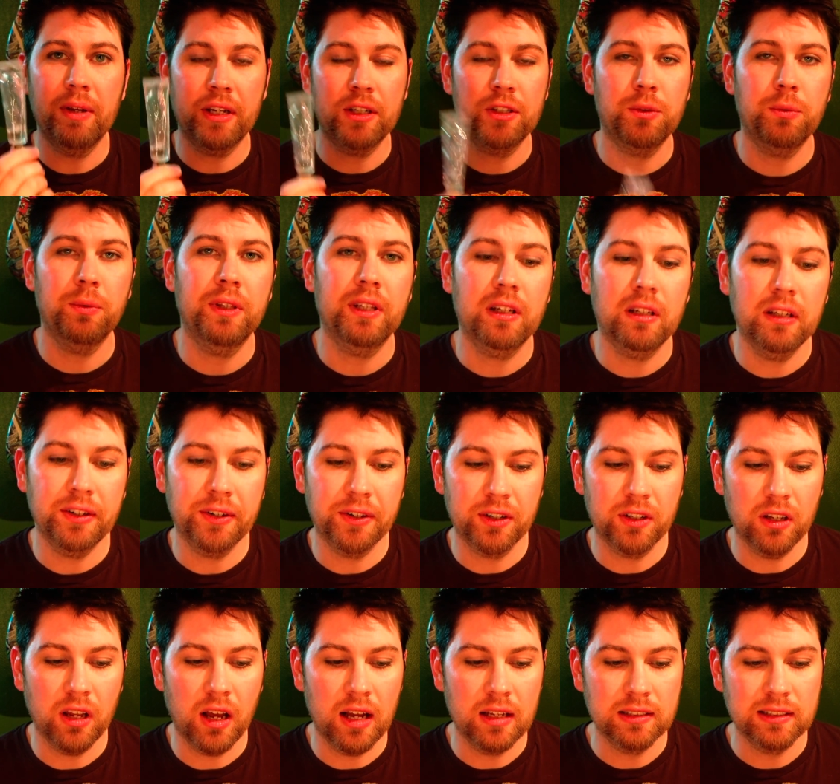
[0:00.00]
mixed with clear
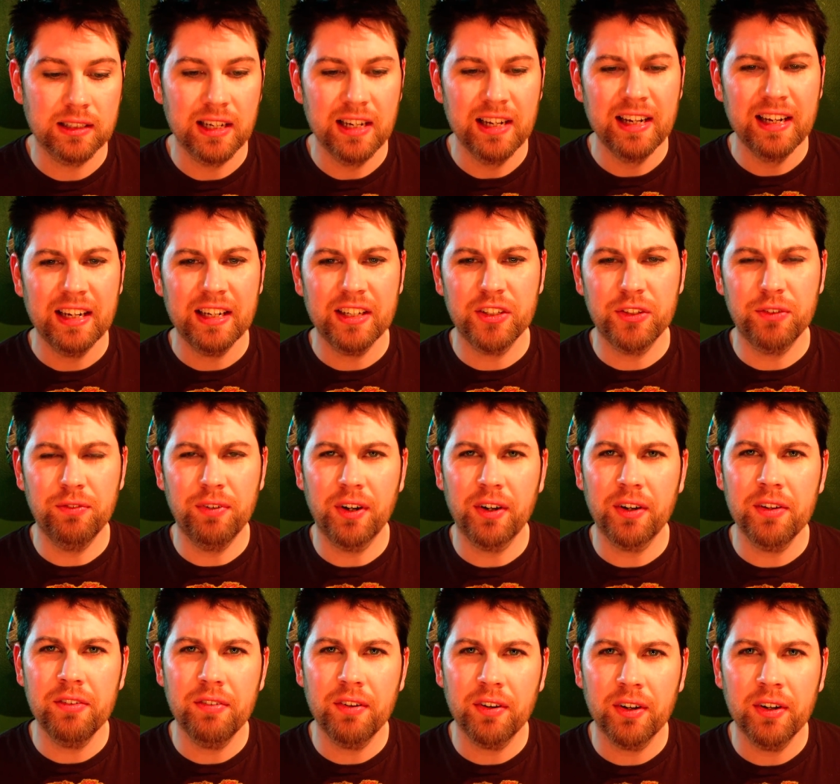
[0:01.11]
gloss. It's
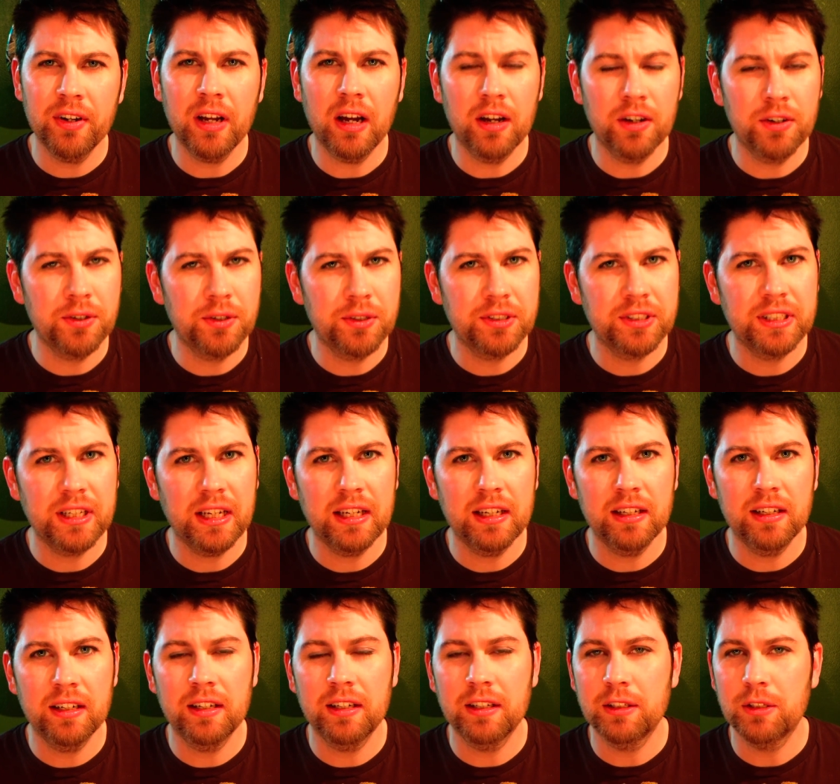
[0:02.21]
very, very
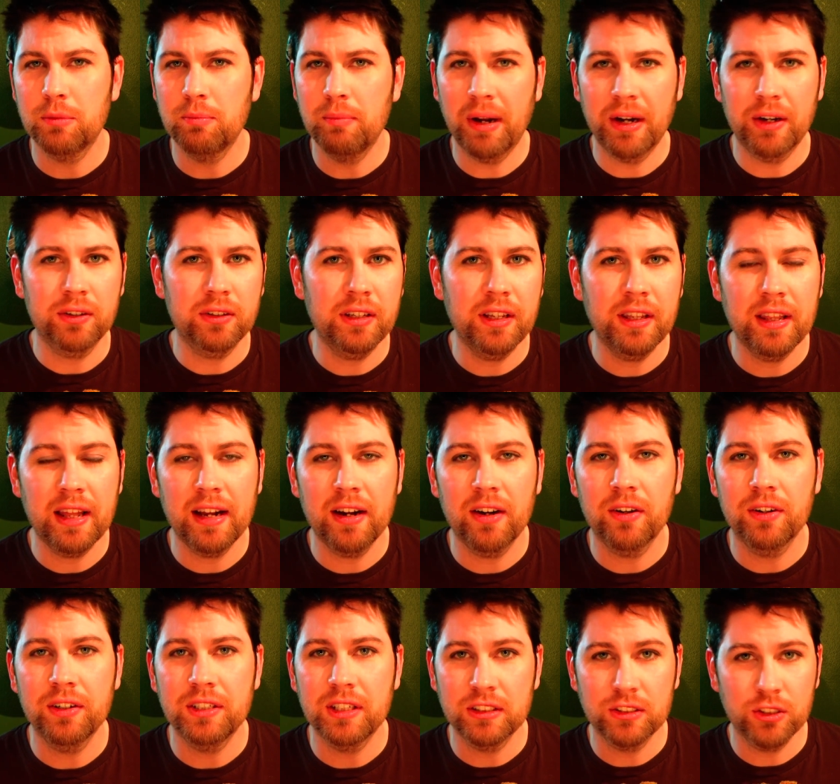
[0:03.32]
understated. It's barely
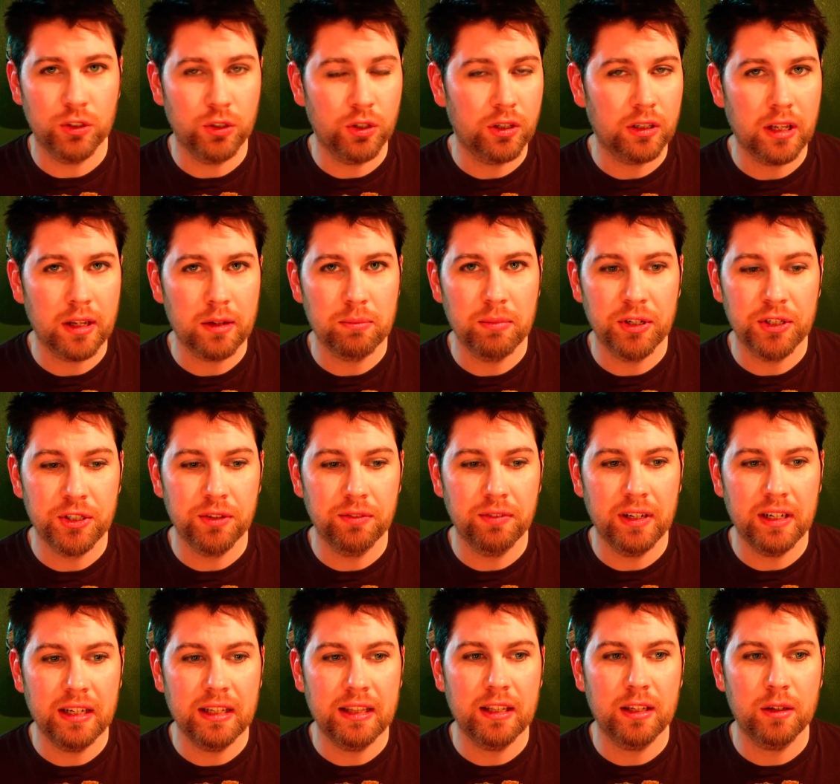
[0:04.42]
there. It doesn't look like much of
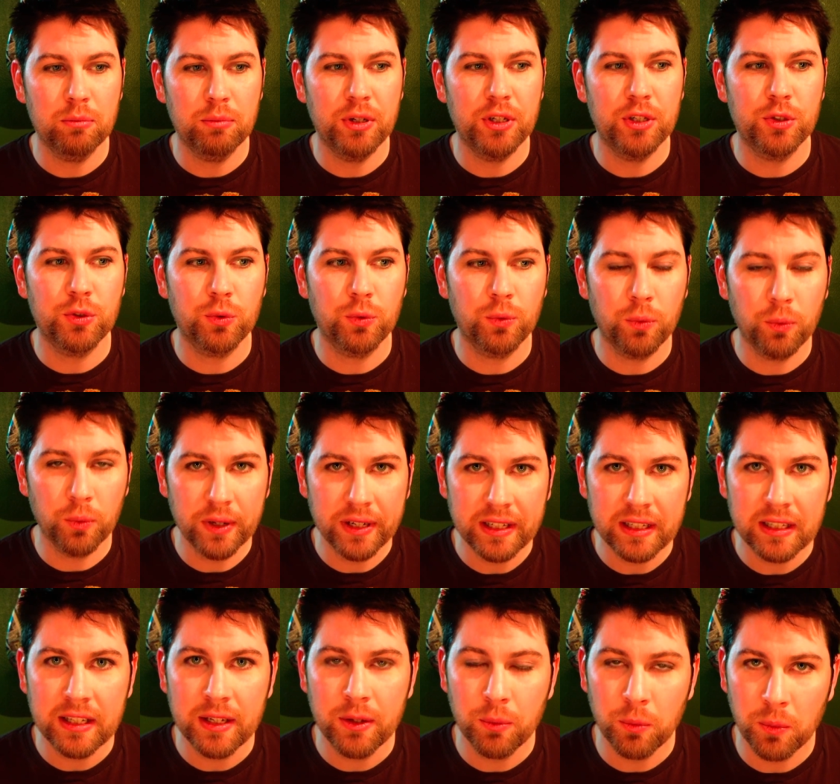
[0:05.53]
anything, but it's
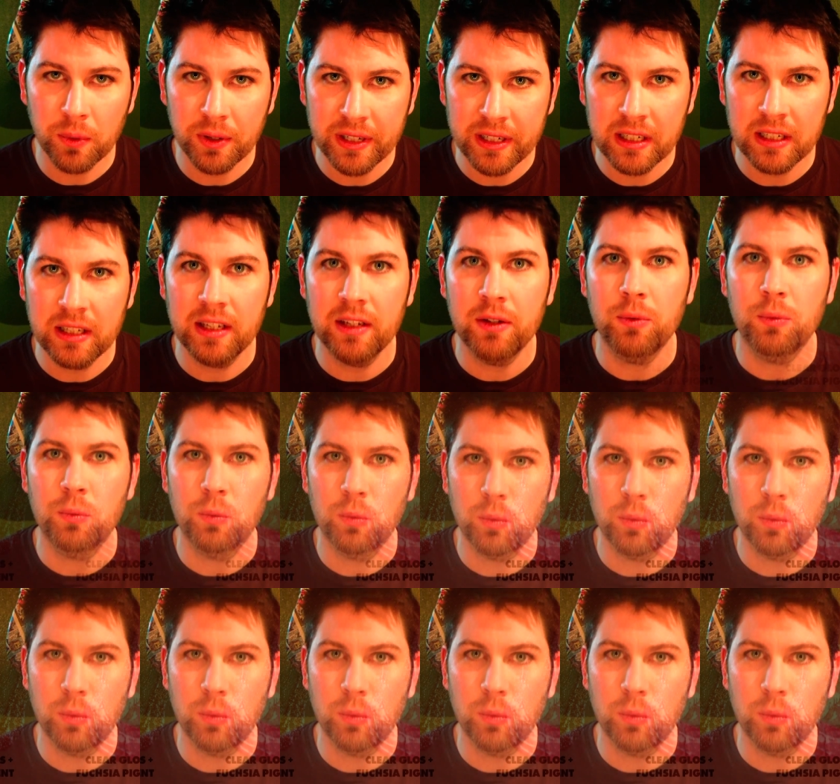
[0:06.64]
really, really,